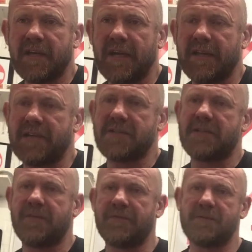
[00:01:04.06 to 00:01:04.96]
key. That's the
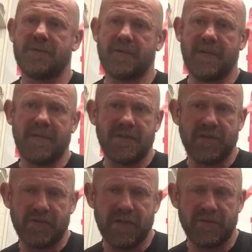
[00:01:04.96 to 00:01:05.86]
difference between this and
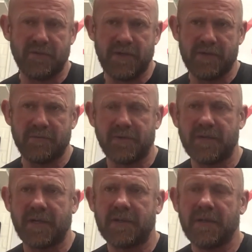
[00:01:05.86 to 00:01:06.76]
the transformation
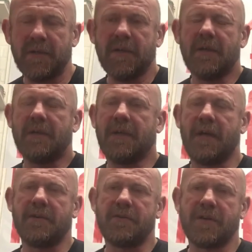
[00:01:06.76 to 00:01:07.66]
project. Yeah,
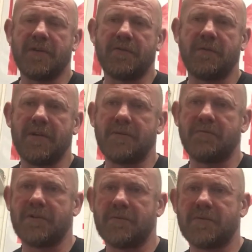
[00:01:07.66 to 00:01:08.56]
the transformation
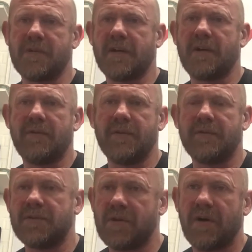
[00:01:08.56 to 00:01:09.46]
project will take over your
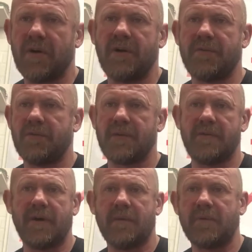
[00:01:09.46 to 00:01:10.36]
entire life. You'll
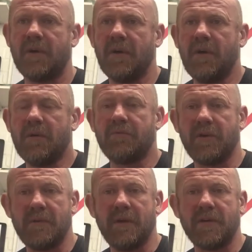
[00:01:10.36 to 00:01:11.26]
give up
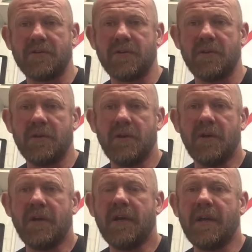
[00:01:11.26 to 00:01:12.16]
pretty much
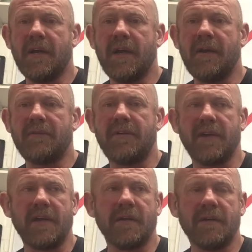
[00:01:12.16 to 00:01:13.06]

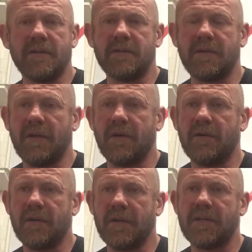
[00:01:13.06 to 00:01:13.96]
everything that you know,
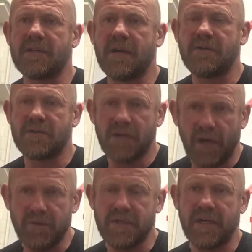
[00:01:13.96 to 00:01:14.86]
and it's a
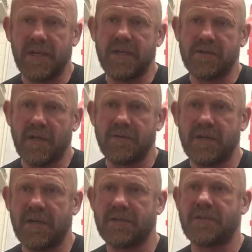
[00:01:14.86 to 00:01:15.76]
totally,
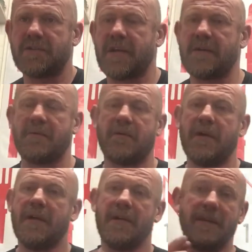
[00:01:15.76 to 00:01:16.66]
totally unsustainable.
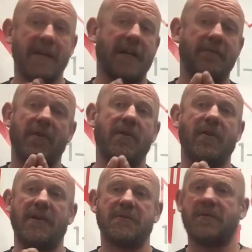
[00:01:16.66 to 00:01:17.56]
None of my
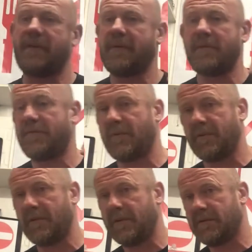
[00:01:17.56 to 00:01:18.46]
clients will give up the
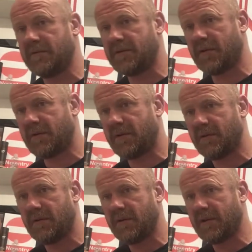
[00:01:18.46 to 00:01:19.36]
following: chocolate,
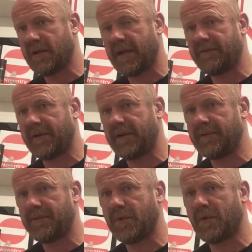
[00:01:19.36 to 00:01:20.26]
caffeine,
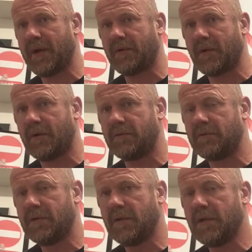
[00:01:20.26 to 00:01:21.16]
or alcohol.
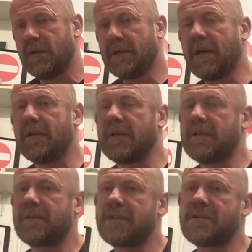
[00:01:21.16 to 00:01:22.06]
Now,
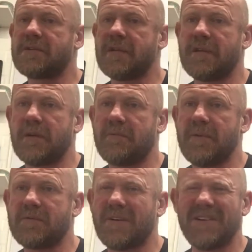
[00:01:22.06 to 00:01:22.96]
that doesn't set your own
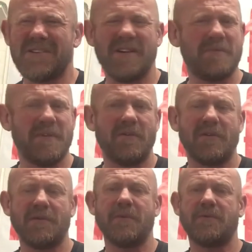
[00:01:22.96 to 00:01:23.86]
people. That sounds a bit too
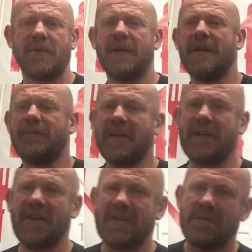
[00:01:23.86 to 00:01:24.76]
good to be true.
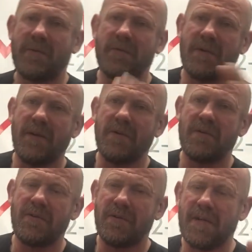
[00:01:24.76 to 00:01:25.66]
It doesn't, but you know,
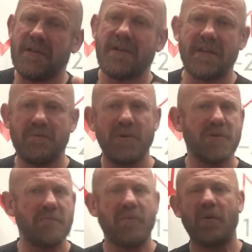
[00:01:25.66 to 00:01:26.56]
there, there's
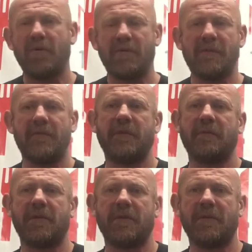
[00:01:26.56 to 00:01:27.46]
push and pull with everything
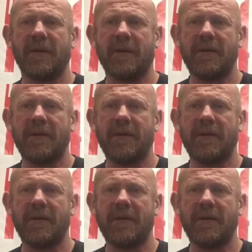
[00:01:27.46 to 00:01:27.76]
we do here.